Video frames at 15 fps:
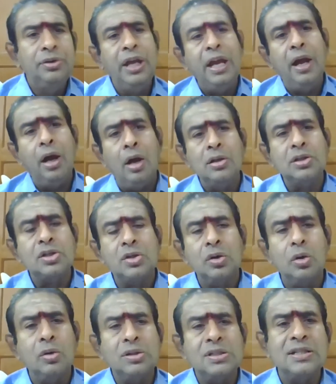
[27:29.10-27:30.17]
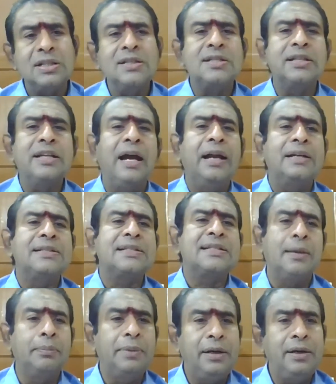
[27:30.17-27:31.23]
They also, since they had
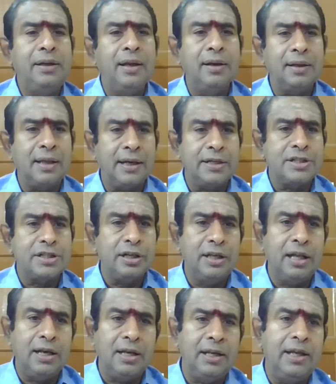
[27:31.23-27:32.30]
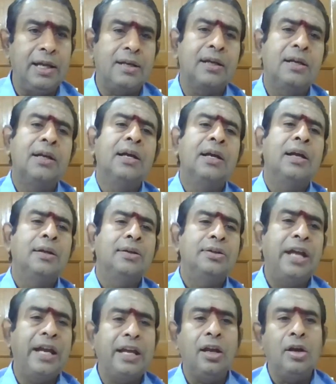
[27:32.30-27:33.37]
some Indian connection earlier,
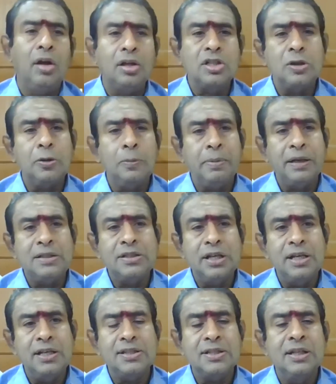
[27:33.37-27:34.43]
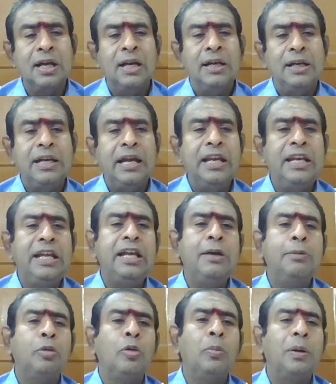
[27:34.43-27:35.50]
they can also purchase any
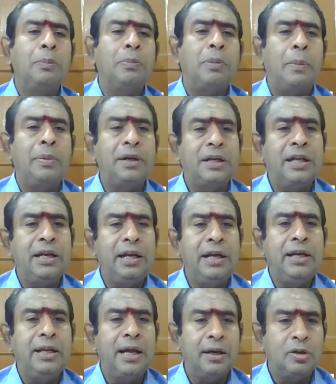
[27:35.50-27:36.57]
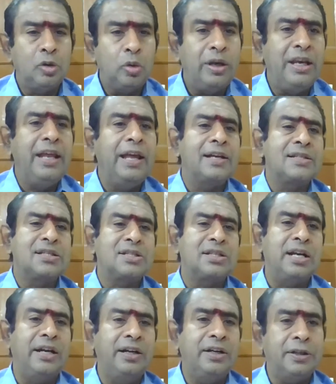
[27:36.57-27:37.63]
immovable property in India to any
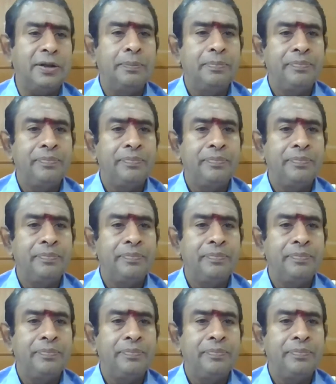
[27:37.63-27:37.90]
extent,